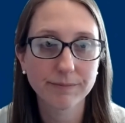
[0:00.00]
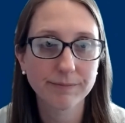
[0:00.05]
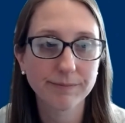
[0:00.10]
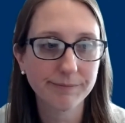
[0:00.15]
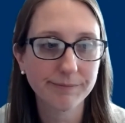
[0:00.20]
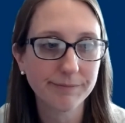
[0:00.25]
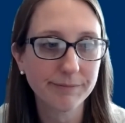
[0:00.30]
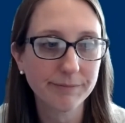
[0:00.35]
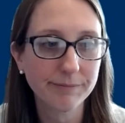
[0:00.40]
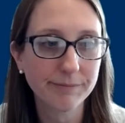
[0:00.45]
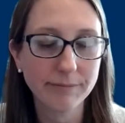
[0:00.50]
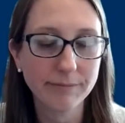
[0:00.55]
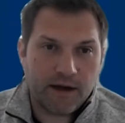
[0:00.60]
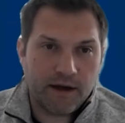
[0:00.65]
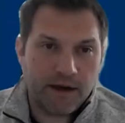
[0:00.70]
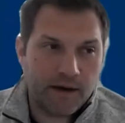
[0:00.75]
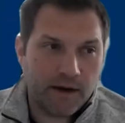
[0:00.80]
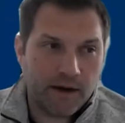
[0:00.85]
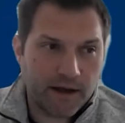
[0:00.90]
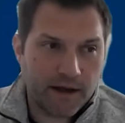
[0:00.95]
Yeah,
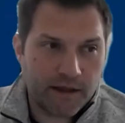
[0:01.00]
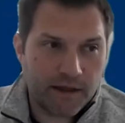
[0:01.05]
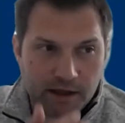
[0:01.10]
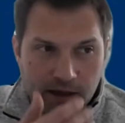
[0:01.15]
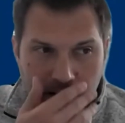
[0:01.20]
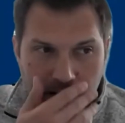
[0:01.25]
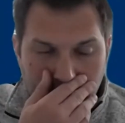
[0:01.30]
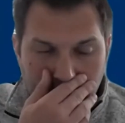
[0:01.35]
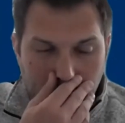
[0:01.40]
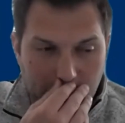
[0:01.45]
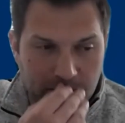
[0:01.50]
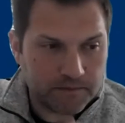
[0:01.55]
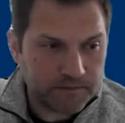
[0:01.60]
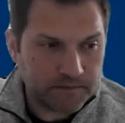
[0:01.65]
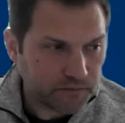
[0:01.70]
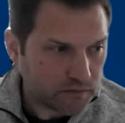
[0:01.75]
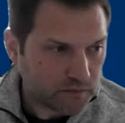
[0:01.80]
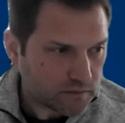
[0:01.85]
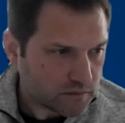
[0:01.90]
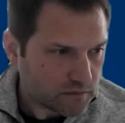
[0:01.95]
and I think,
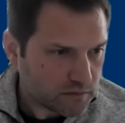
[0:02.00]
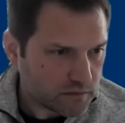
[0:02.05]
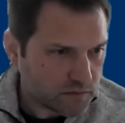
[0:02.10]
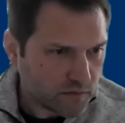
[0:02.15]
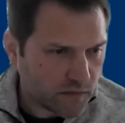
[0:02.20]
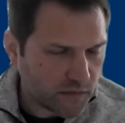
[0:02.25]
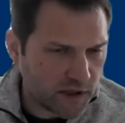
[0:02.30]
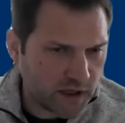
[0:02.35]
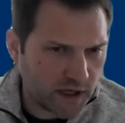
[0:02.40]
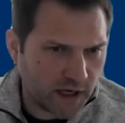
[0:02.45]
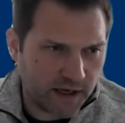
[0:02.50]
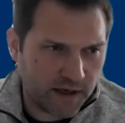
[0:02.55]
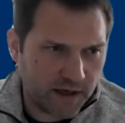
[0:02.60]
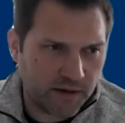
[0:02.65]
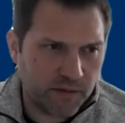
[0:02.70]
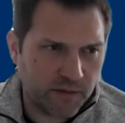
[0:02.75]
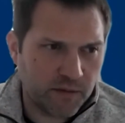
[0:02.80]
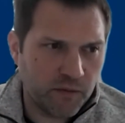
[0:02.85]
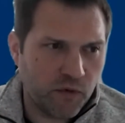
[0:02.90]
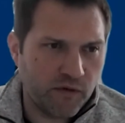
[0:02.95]

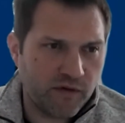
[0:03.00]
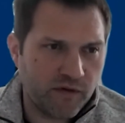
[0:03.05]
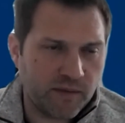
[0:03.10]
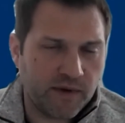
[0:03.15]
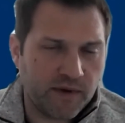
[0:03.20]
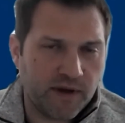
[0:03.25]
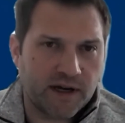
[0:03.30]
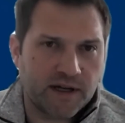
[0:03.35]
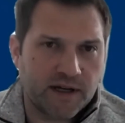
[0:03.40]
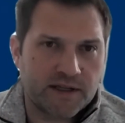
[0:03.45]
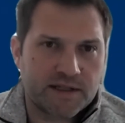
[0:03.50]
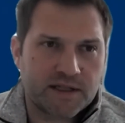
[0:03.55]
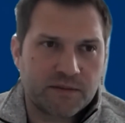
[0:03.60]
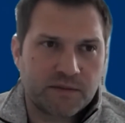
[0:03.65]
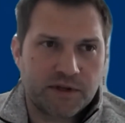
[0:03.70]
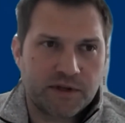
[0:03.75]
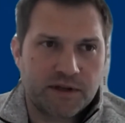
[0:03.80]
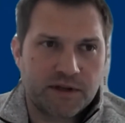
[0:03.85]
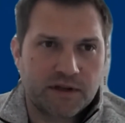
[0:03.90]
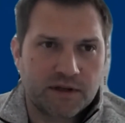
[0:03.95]
and moving beyond
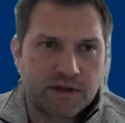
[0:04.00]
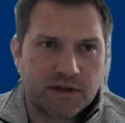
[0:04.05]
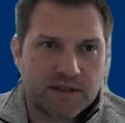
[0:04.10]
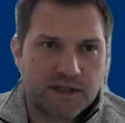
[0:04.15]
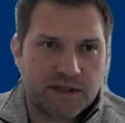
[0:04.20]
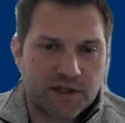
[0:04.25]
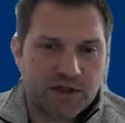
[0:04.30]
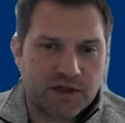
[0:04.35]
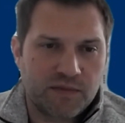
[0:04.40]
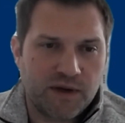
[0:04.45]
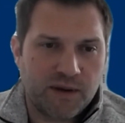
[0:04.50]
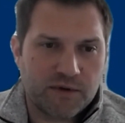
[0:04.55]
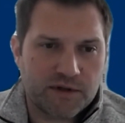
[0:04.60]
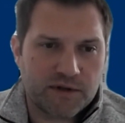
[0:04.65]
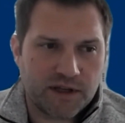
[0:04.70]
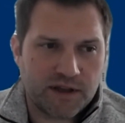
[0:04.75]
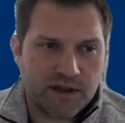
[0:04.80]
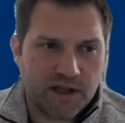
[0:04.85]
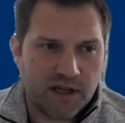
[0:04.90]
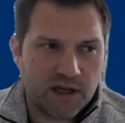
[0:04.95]
simply the session papers,
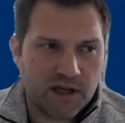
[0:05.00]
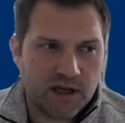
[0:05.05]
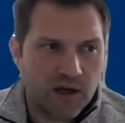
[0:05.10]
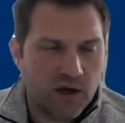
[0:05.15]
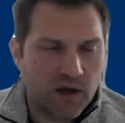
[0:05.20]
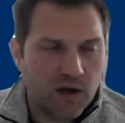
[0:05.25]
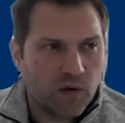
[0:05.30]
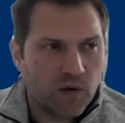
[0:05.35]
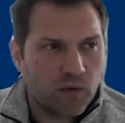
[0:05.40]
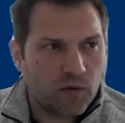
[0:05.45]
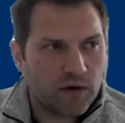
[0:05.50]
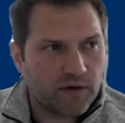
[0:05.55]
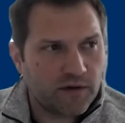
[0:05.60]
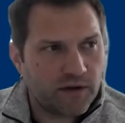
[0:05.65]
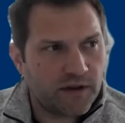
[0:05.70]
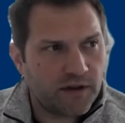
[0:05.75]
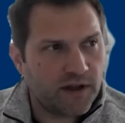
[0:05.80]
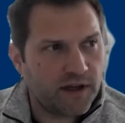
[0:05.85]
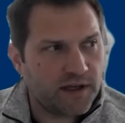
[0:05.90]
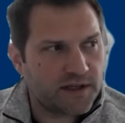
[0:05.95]
I think one of the
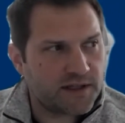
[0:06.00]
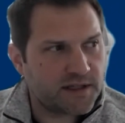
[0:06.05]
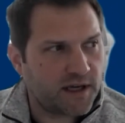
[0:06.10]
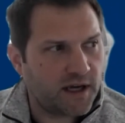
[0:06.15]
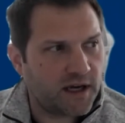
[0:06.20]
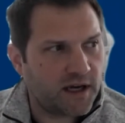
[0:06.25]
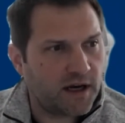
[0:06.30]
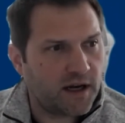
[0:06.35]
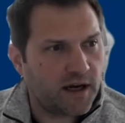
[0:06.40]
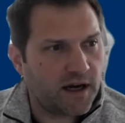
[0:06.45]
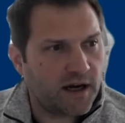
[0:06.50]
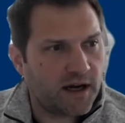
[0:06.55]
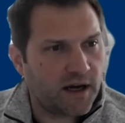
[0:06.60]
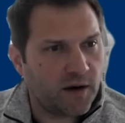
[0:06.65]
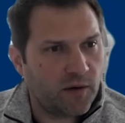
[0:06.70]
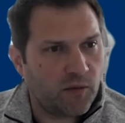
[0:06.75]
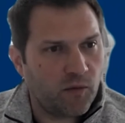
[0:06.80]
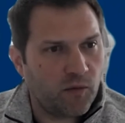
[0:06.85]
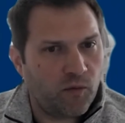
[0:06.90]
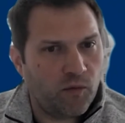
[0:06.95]
things that
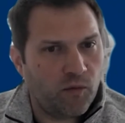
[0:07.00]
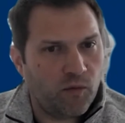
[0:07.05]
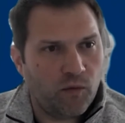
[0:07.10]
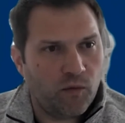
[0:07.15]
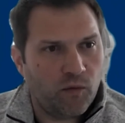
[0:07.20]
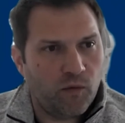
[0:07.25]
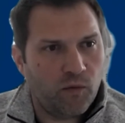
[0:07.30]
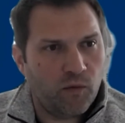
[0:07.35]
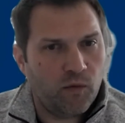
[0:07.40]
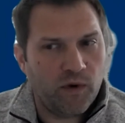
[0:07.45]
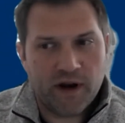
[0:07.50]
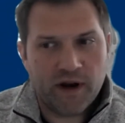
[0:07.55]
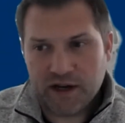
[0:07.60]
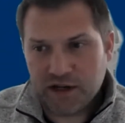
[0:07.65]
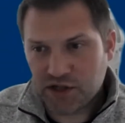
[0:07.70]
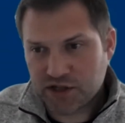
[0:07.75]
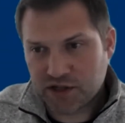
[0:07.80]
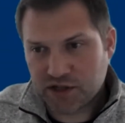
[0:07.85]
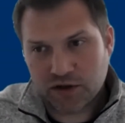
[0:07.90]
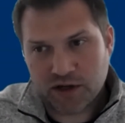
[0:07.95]
and
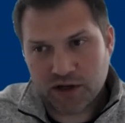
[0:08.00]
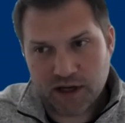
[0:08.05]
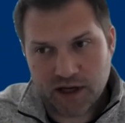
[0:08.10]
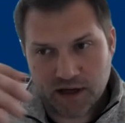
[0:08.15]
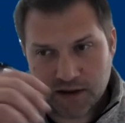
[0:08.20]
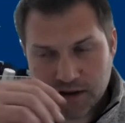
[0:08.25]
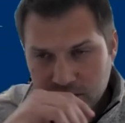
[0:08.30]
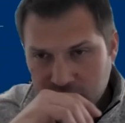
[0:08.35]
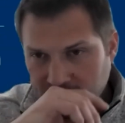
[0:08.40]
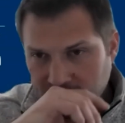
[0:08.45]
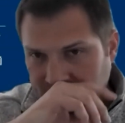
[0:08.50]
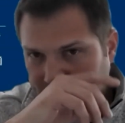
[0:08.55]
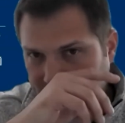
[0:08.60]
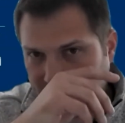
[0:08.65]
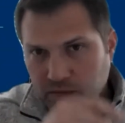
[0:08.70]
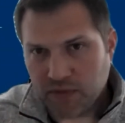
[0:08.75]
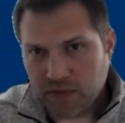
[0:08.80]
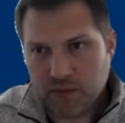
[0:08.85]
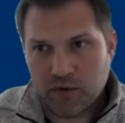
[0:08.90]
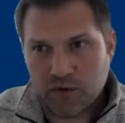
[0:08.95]
just looking at the
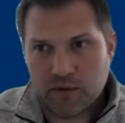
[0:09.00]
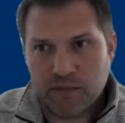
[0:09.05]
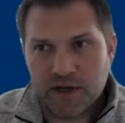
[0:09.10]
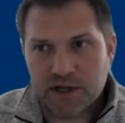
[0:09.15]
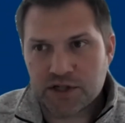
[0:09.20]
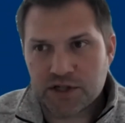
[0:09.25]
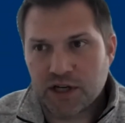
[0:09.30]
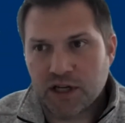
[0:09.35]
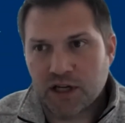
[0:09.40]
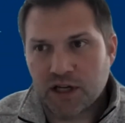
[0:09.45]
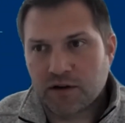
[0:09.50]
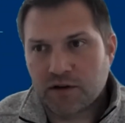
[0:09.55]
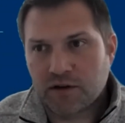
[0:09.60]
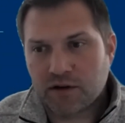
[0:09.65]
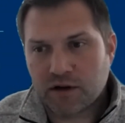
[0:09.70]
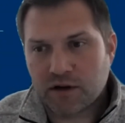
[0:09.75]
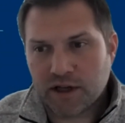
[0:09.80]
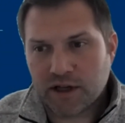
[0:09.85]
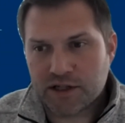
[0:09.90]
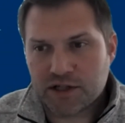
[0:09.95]
chat, people are mentioning other
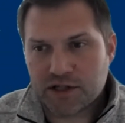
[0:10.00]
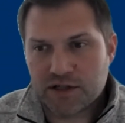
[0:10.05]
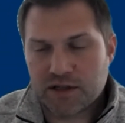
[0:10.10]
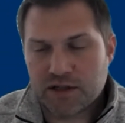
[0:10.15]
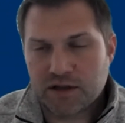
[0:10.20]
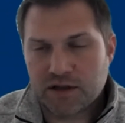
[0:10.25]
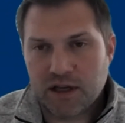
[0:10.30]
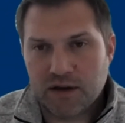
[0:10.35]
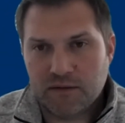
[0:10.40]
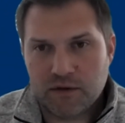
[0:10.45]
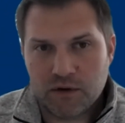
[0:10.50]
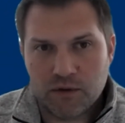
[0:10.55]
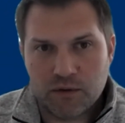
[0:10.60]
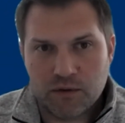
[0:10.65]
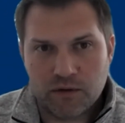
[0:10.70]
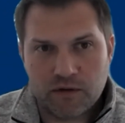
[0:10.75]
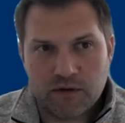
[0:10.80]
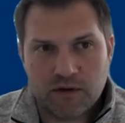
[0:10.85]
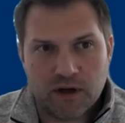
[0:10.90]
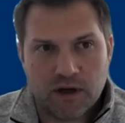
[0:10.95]
collections that they've
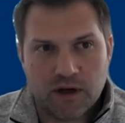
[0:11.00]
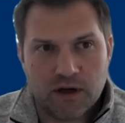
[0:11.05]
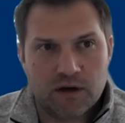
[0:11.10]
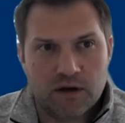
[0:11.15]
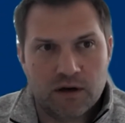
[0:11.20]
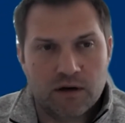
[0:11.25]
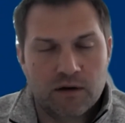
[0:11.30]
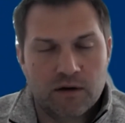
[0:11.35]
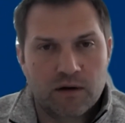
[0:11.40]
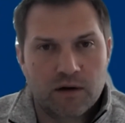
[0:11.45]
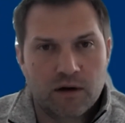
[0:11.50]
used, and